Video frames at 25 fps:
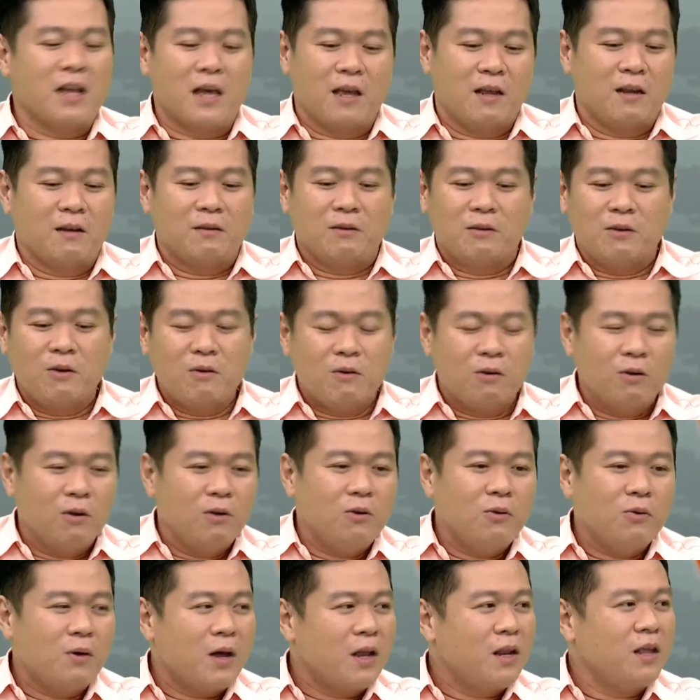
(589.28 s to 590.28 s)
Like no,
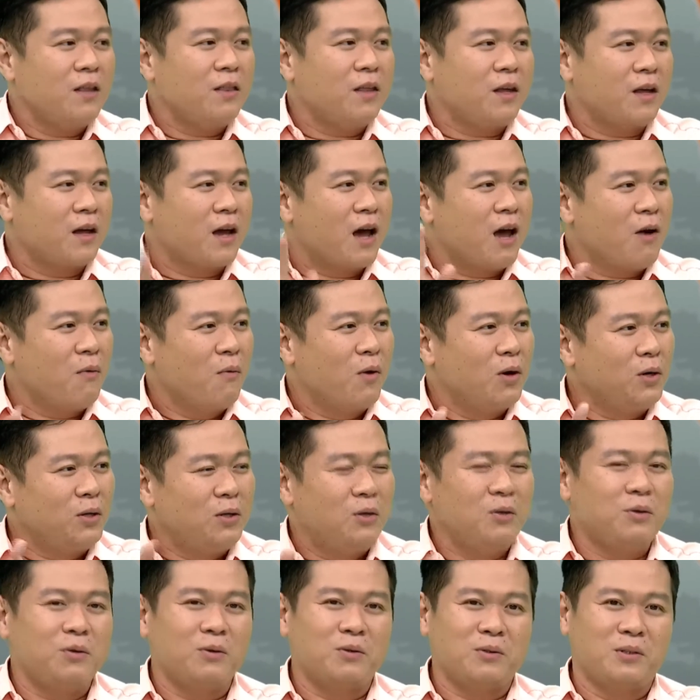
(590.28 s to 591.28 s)
don't do anything. I want
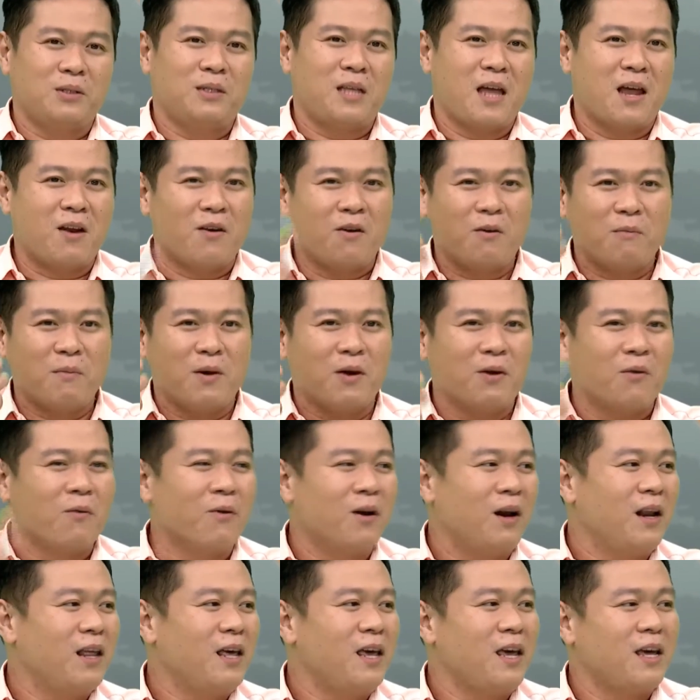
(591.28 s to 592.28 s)
to stand on my
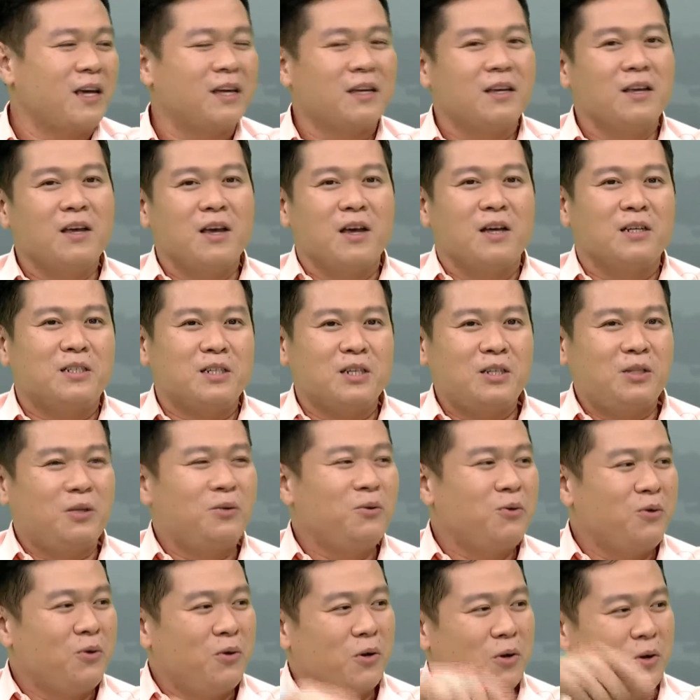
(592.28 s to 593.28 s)
own leg. Just
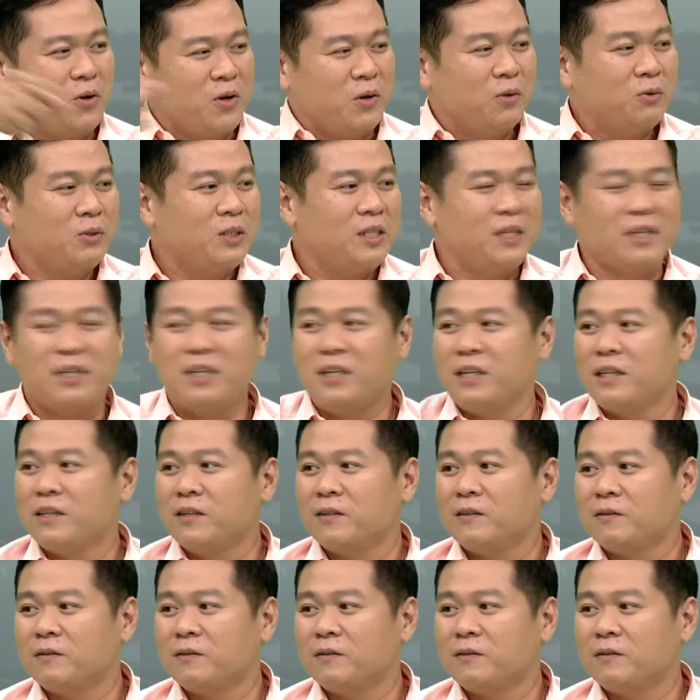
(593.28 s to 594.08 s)
do your duty.